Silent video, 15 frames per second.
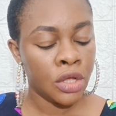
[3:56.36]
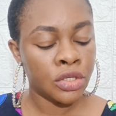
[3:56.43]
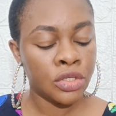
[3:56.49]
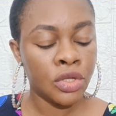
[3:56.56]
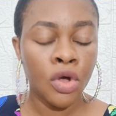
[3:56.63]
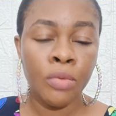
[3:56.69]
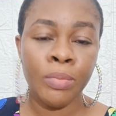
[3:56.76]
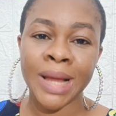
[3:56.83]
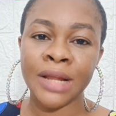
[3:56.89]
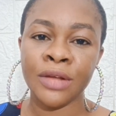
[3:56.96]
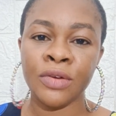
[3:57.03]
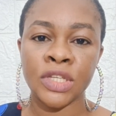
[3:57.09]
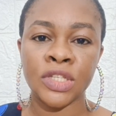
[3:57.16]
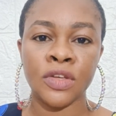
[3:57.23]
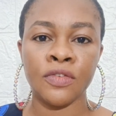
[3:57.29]
So by
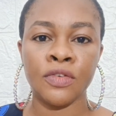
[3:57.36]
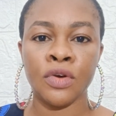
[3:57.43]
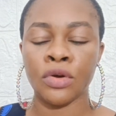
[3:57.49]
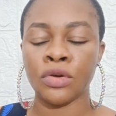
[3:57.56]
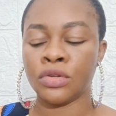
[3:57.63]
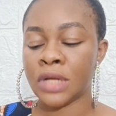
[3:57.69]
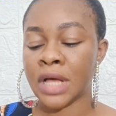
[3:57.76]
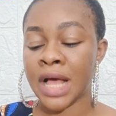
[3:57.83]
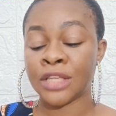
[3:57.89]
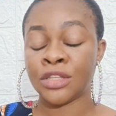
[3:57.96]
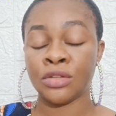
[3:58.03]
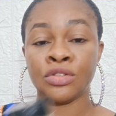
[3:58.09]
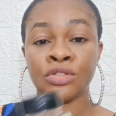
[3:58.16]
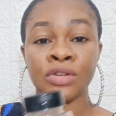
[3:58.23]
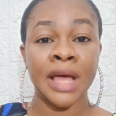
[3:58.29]
the grace of God,
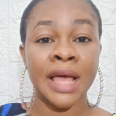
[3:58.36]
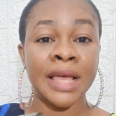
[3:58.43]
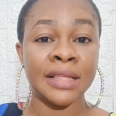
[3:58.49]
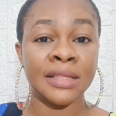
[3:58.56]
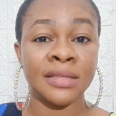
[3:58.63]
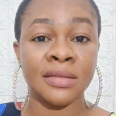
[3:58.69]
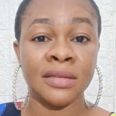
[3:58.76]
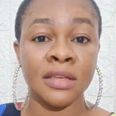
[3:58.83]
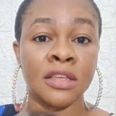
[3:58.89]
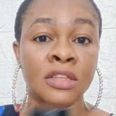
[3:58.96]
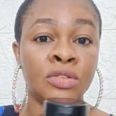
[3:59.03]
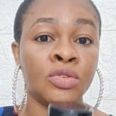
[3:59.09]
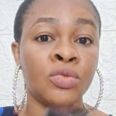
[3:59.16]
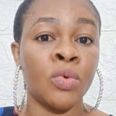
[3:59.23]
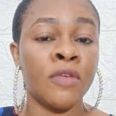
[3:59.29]
as you try it,
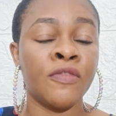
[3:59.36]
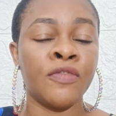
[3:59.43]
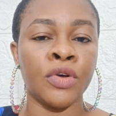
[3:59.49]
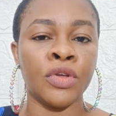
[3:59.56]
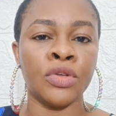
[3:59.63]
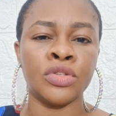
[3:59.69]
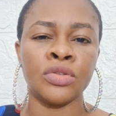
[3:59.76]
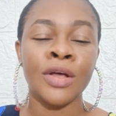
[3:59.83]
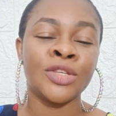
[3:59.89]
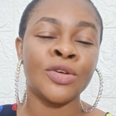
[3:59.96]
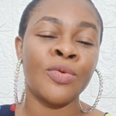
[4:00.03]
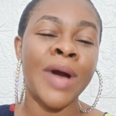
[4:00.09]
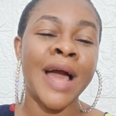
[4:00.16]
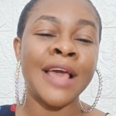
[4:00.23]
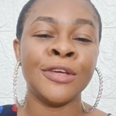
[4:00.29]
it will work for you.
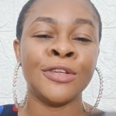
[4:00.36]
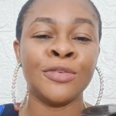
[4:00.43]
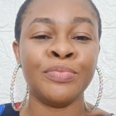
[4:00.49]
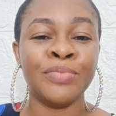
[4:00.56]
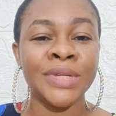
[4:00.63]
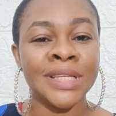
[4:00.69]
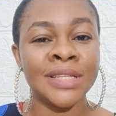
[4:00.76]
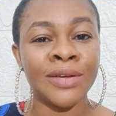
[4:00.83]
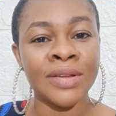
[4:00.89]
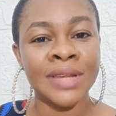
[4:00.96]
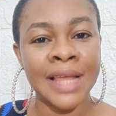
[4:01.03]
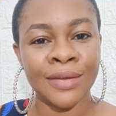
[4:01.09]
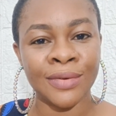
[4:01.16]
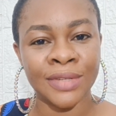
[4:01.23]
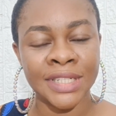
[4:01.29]
So why you should put it
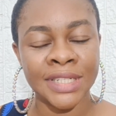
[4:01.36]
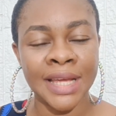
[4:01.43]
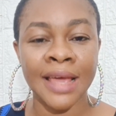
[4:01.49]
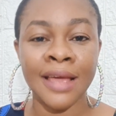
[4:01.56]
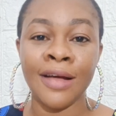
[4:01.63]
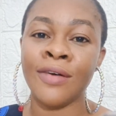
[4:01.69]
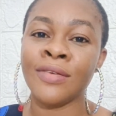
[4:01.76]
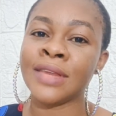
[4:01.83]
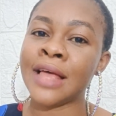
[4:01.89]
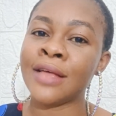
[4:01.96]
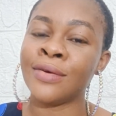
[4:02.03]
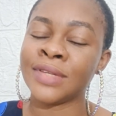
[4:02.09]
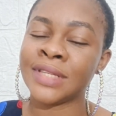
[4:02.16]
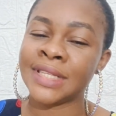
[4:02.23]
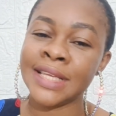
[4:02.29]
under your chair, under
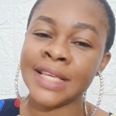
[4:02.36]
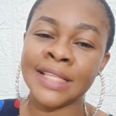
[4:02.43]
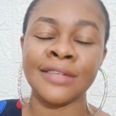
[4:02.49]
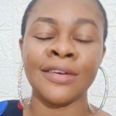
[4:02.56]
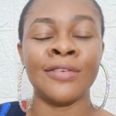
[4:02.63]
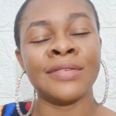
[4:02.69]
your seat,